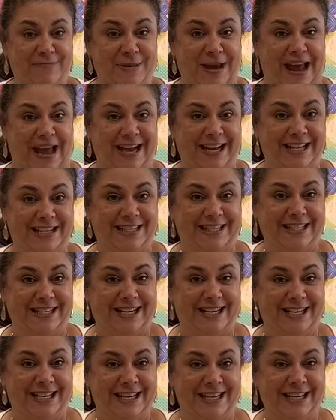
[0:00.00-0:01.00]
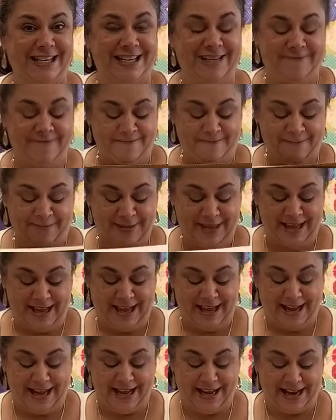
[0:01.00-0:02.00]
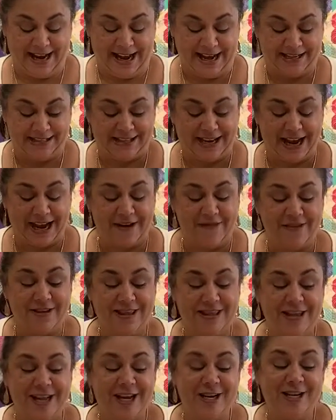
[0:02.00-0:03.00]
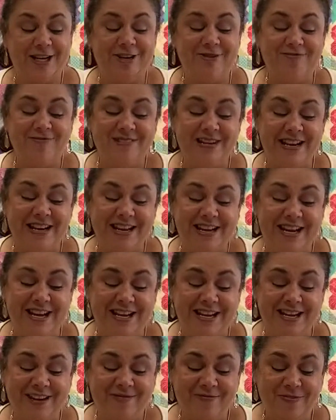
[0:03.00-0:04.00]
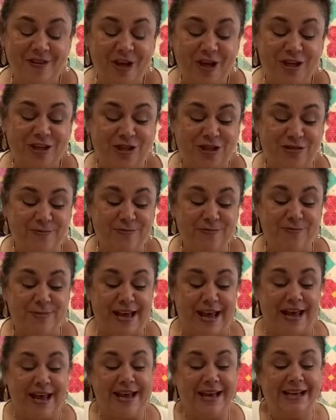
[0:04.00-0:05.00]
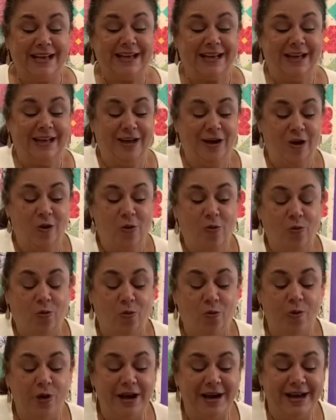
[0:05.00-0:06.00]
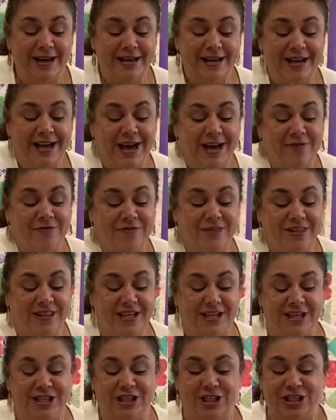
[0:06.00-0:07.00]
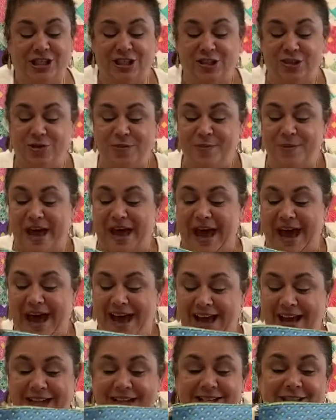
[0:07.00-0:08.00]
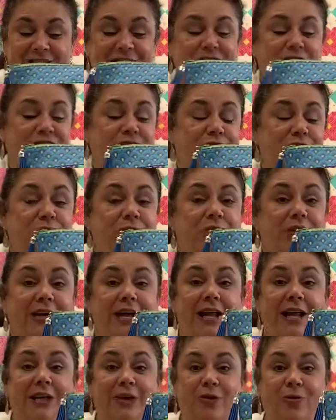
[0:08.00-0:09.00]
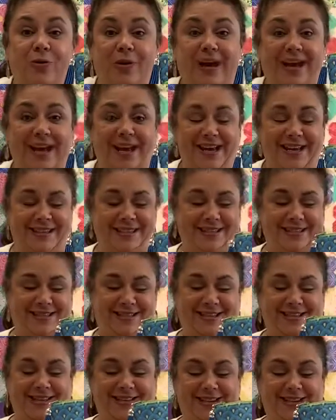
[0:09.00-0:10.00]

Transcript: packaging. It has everything you need to make one of these two bags. Two colorways.